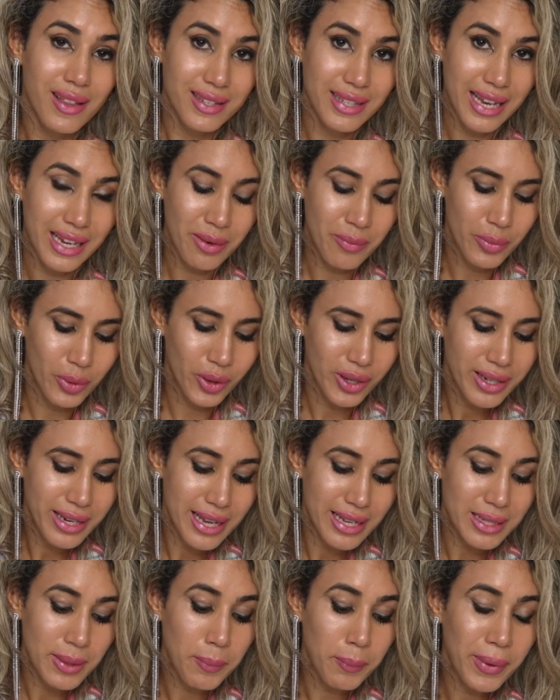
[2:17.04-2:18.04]
The second point
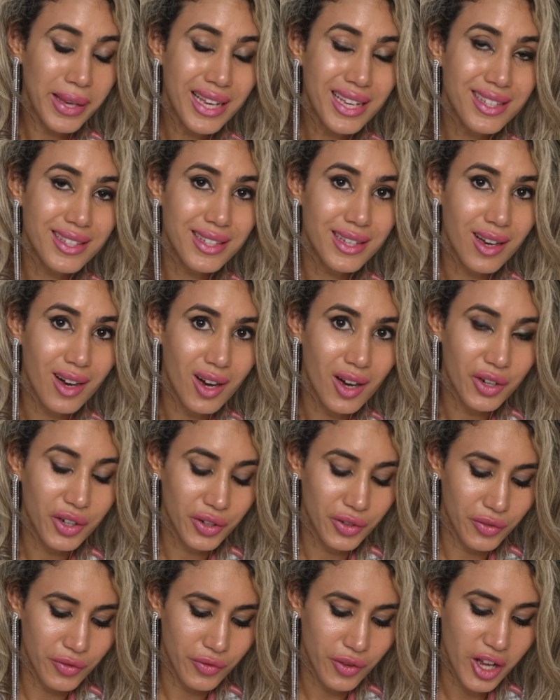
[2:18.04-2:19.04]
is PCR
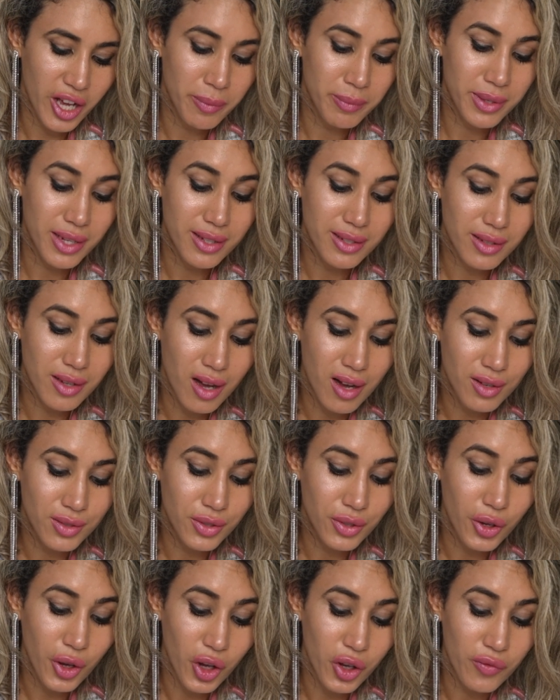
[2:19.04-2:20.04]
confirmed
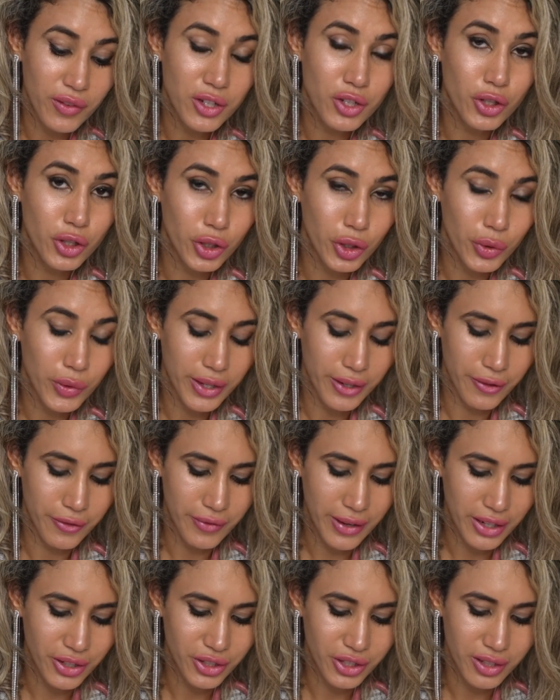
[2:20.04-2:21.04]
SARS CoV 2
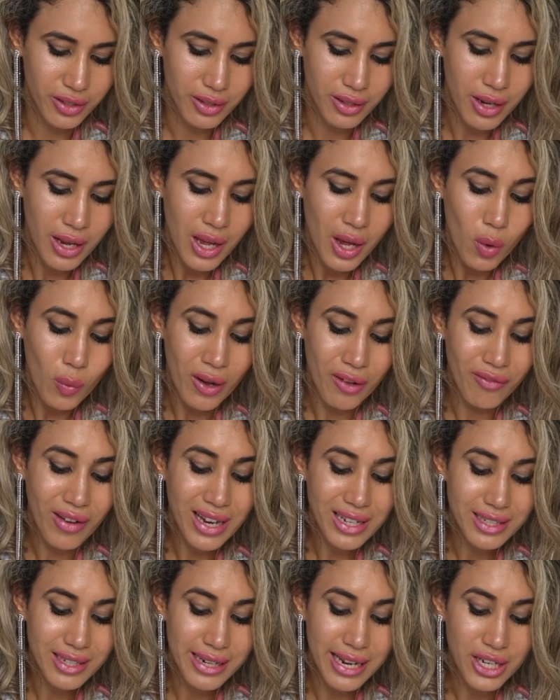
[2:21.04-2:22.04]
infection, where
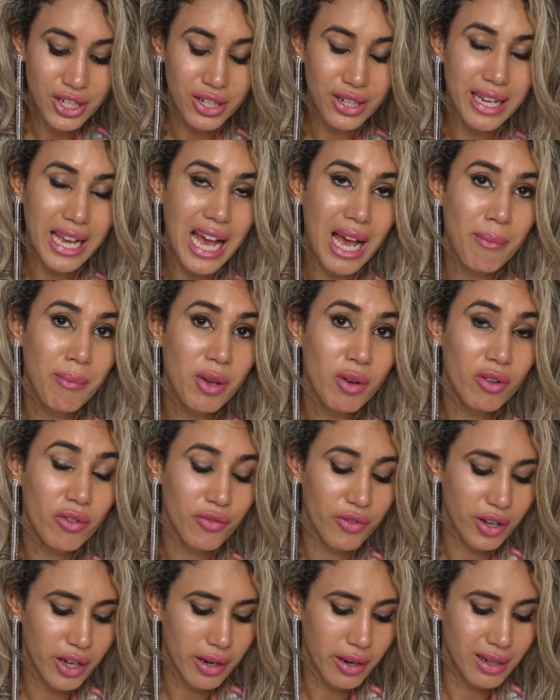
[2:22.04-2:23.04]
vaccination can be
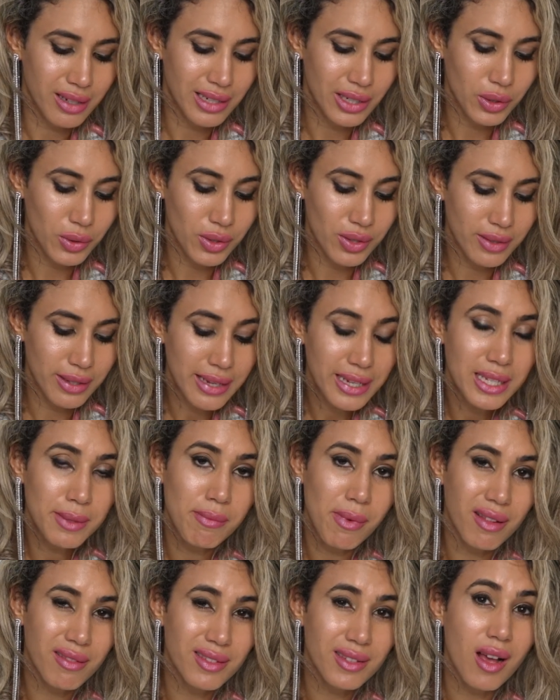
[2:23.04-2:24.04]
referred until six
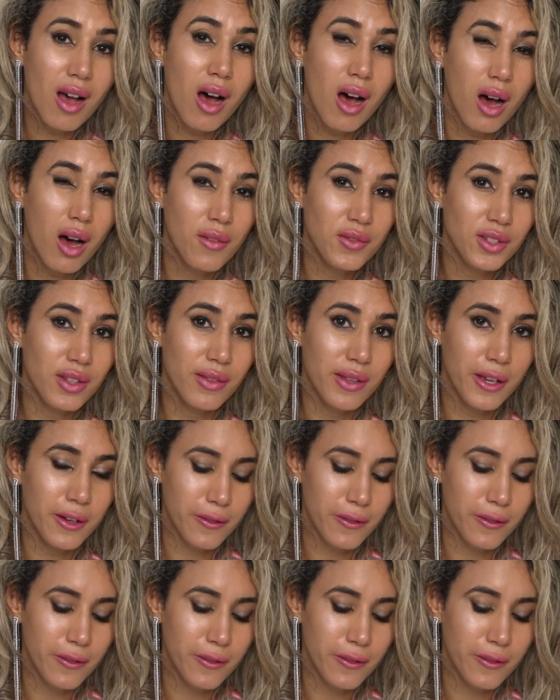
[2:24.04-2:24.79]
months after the